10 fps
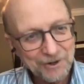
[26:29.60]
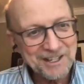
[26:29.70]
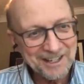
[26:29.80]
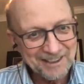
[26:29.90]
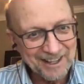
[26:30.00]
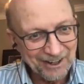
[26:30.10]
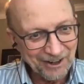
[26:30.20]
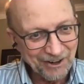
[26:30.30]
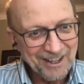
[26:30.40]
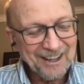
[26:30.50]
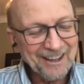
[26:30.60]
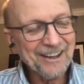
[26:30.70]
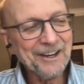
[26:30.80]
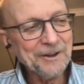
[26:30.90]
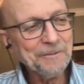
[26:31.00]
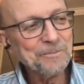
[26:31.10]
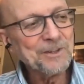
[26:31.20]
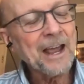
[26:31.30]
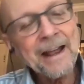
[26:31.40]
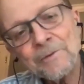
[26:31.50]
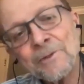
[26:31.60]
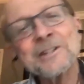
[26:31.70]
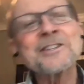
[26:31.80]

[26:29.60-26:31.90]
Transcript: in there. And it's